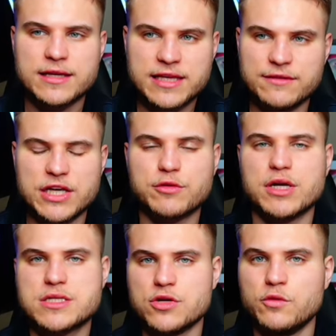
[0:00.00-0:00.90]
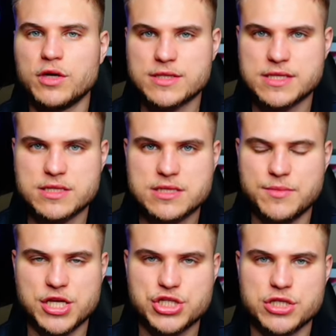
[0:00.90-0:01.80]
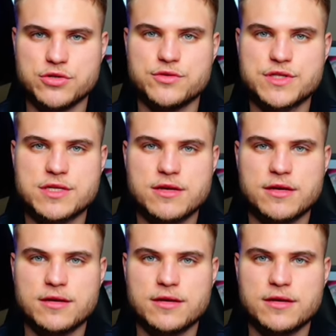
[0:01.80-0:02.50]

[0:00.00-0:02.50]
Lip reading: giving Russell Wilson some issues,